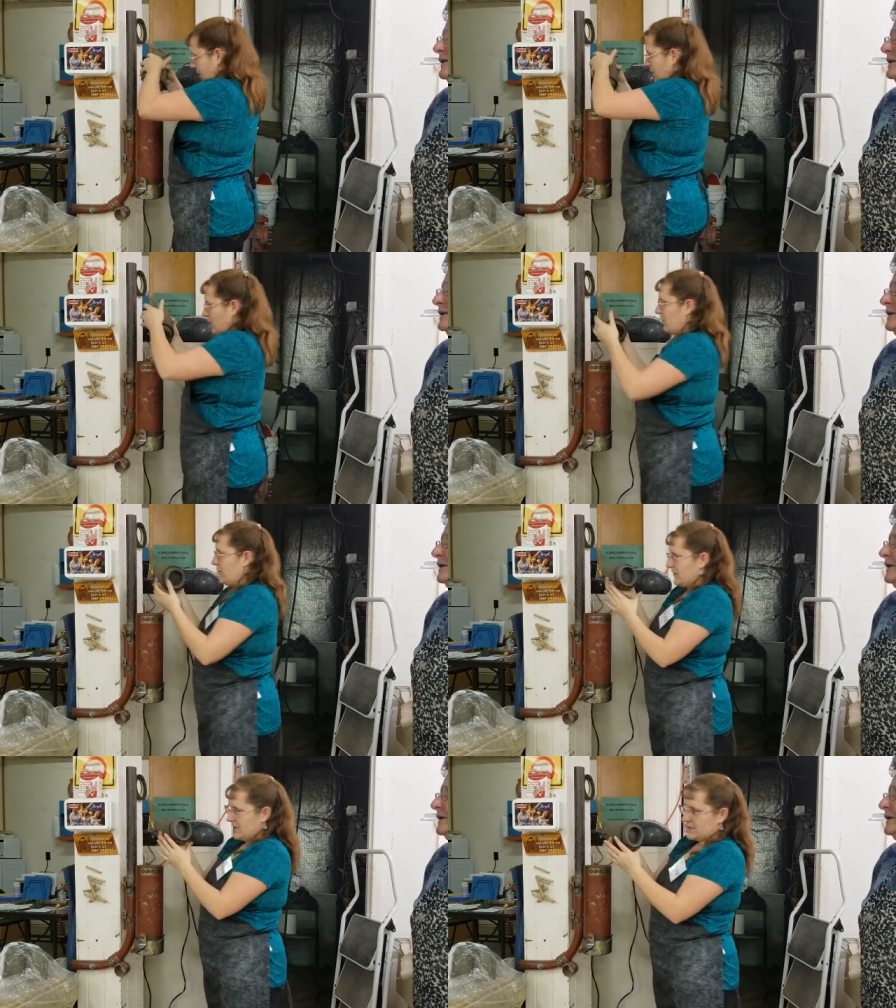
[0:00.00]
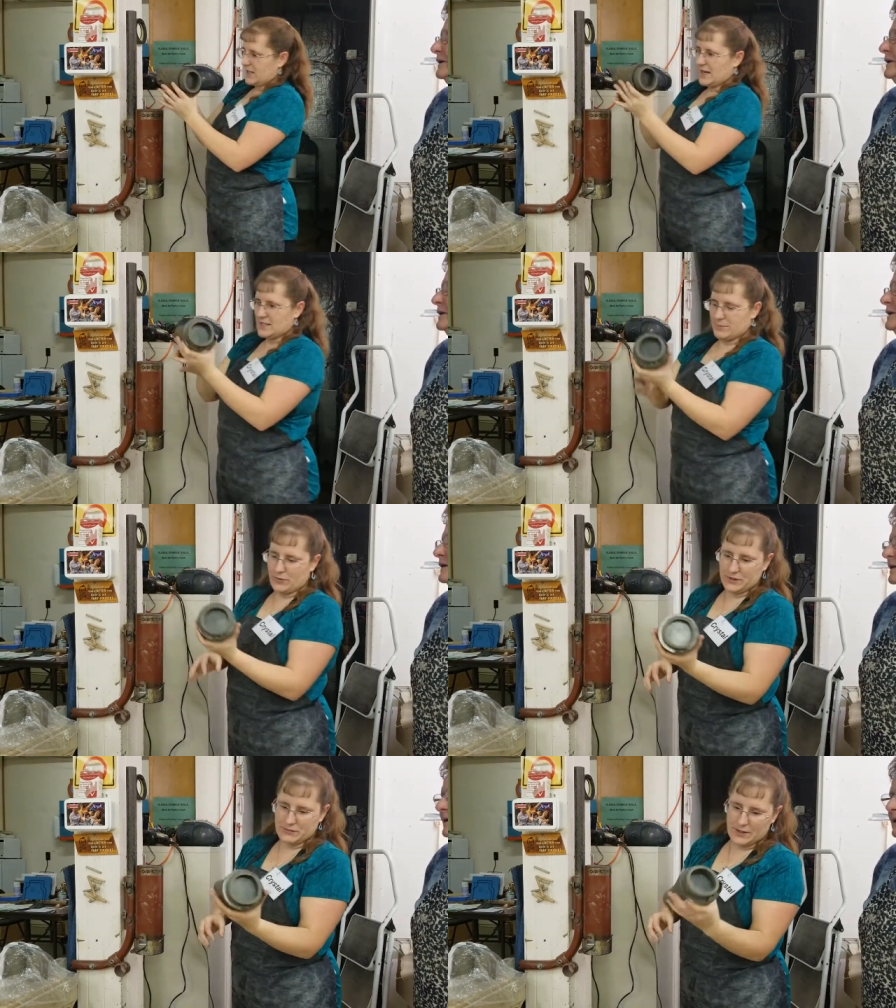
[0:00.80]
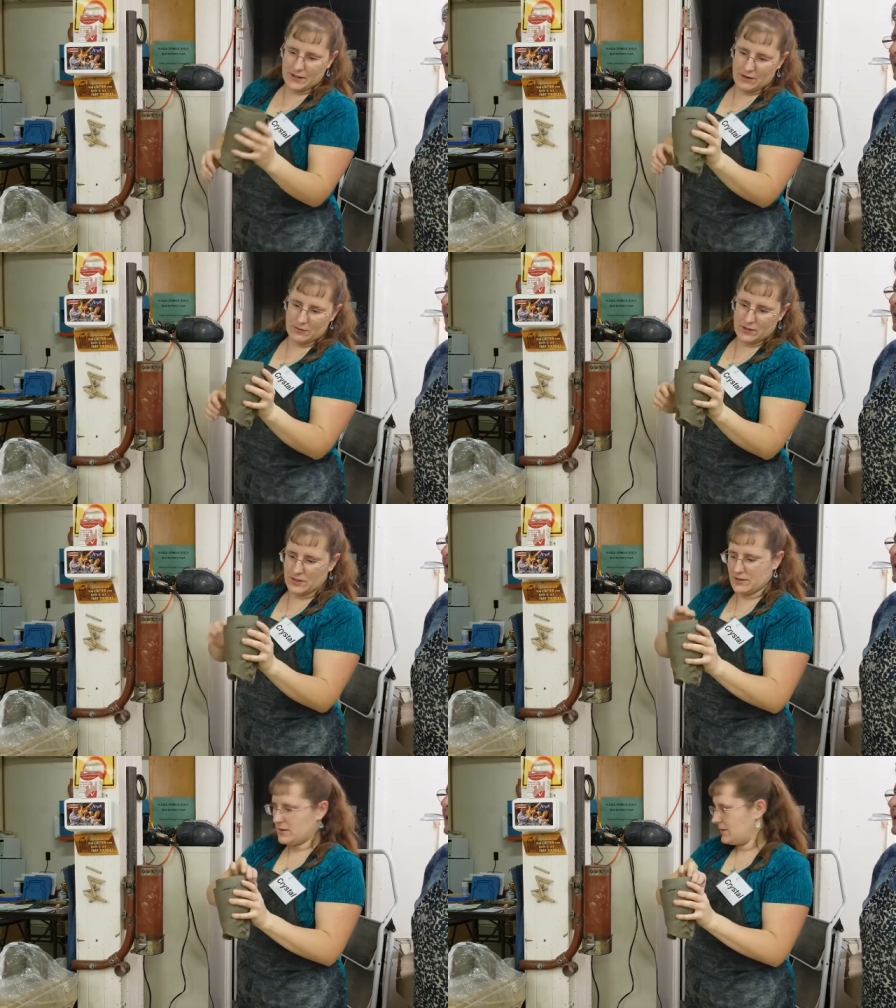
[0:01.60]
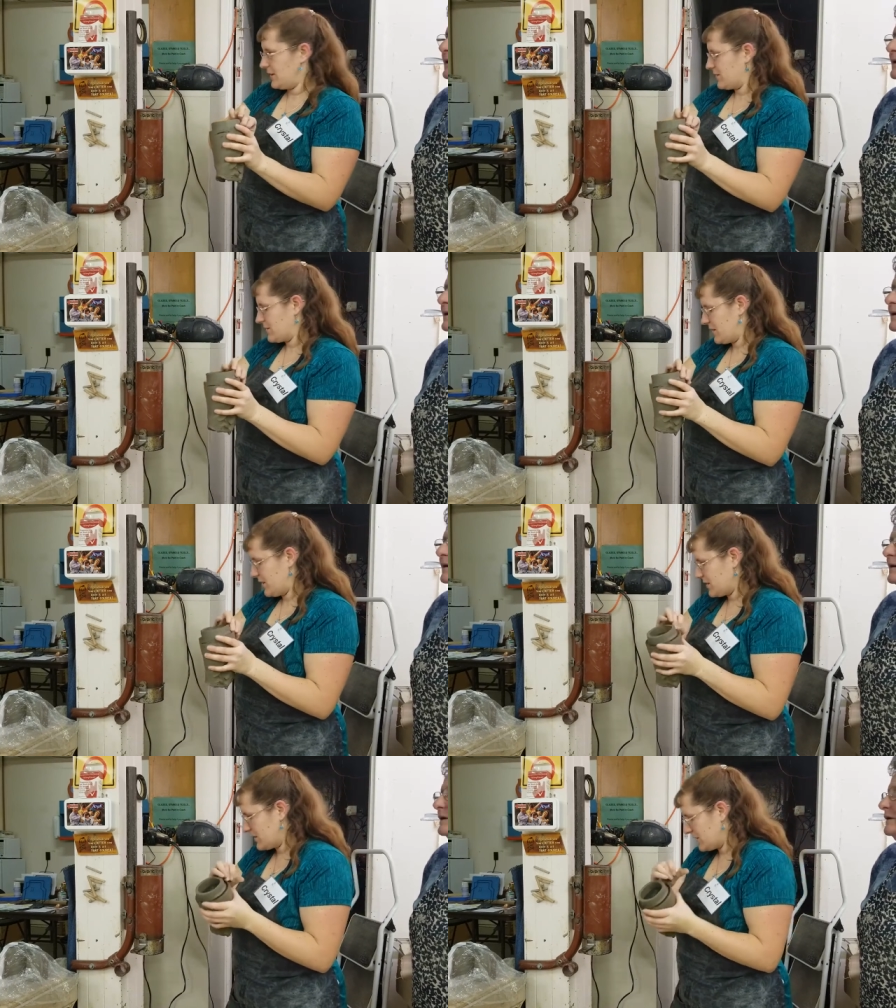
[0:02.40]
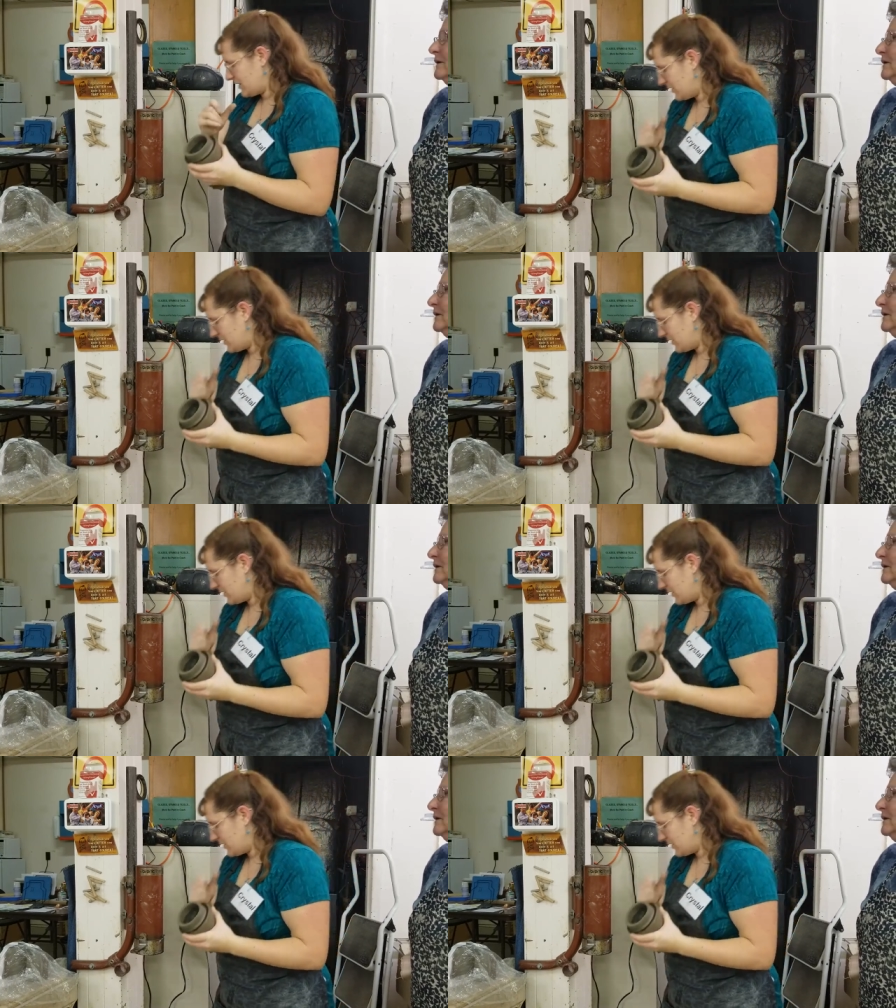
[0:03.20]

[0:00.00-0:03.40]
or in this case it pulled it right out, and there's this.